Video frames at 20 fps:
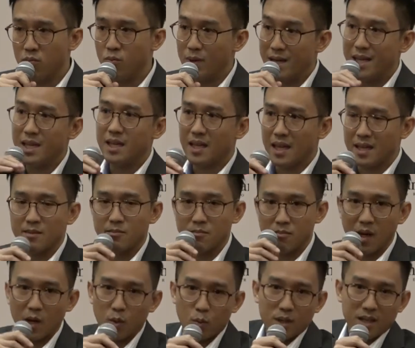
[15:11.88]
we, and
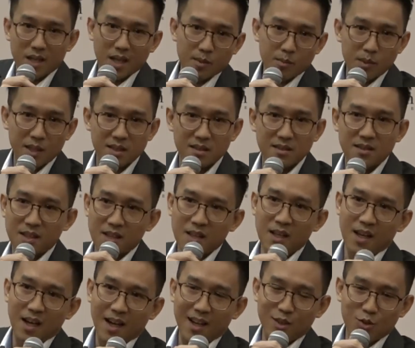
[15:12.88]
by we, I mean,
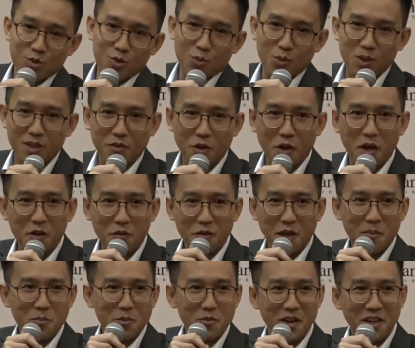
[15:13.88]
I used to work for a
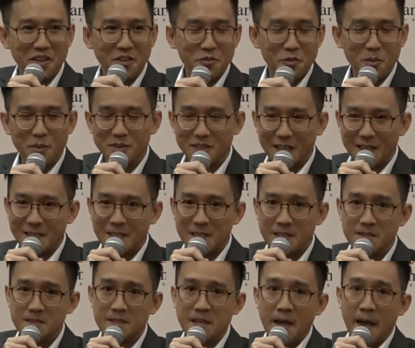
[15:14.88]
healthcare provider for 10
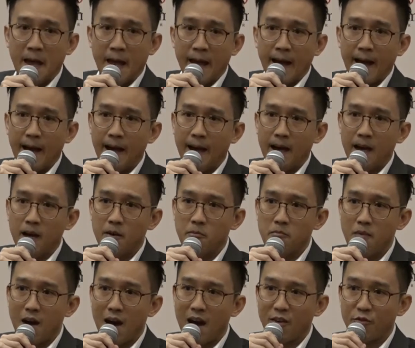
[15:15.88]
years,
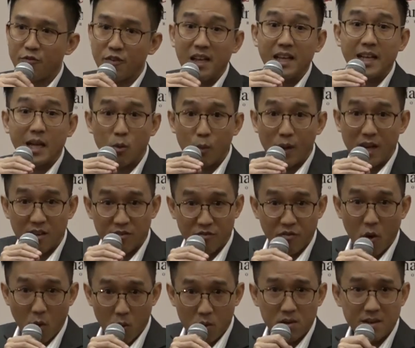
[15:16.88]
are feeling our way
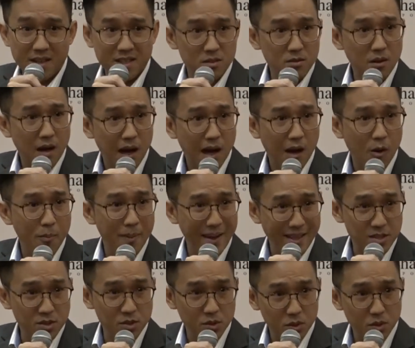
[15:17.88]
forward as to how
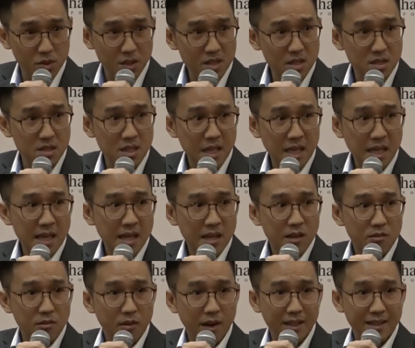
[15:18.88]
best to do this,
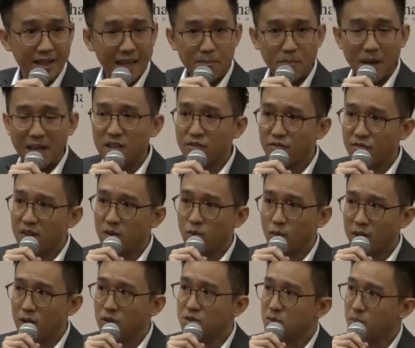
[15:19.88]
right? They benefit,
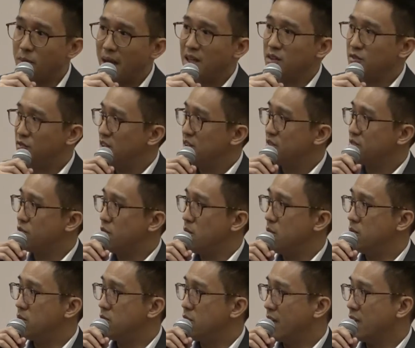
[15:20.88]
we also benefit
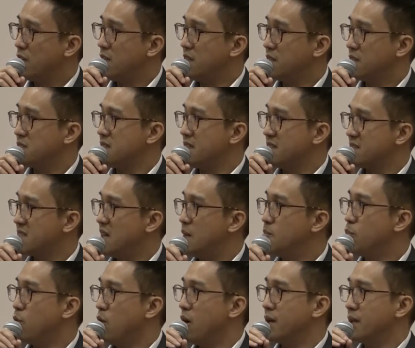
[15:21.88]
from regulators at
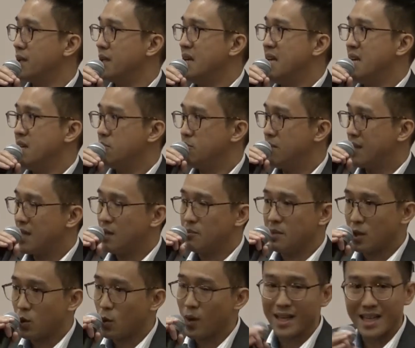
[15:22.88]
some point
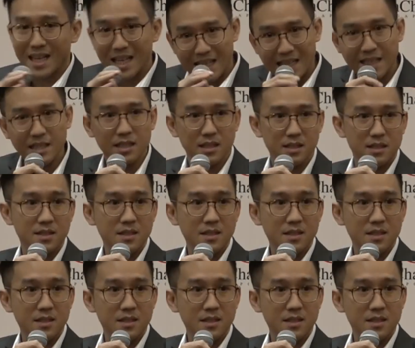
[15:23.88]
becoming quite clear